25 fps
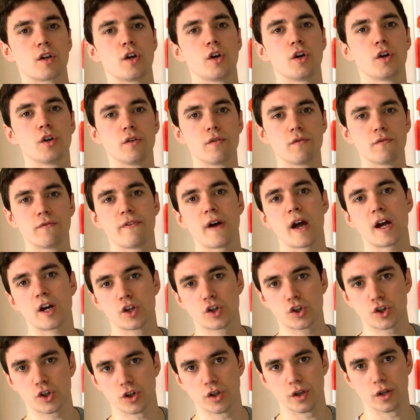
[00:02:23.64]

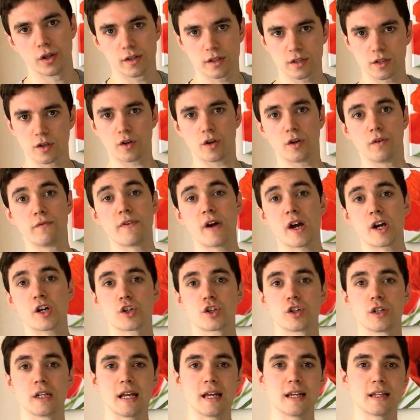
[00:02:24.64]
Convection. So
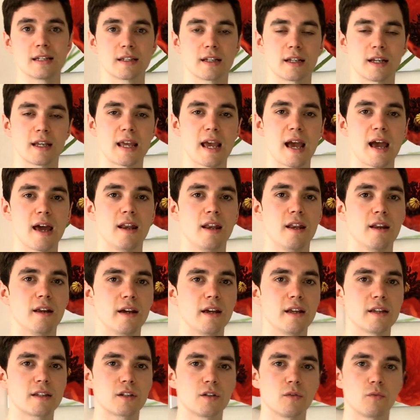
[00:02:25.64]
convection is, again,
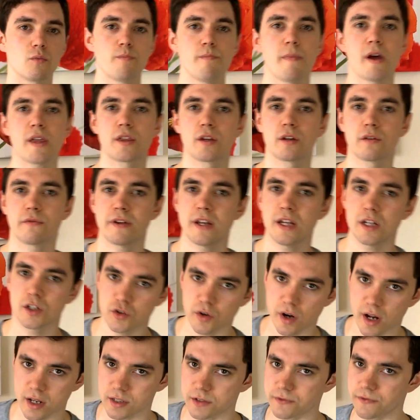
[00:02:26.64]
it's a method of heat
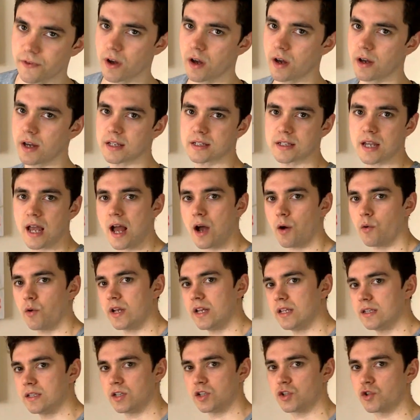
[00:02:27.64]
transfer. It's how
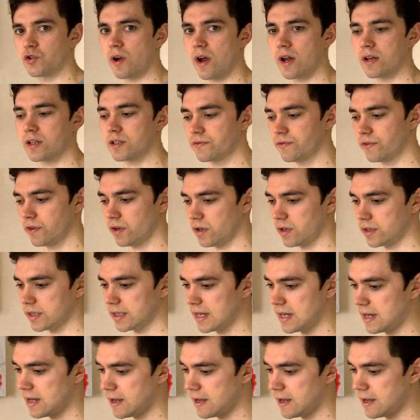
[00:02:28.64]
heat is transferred.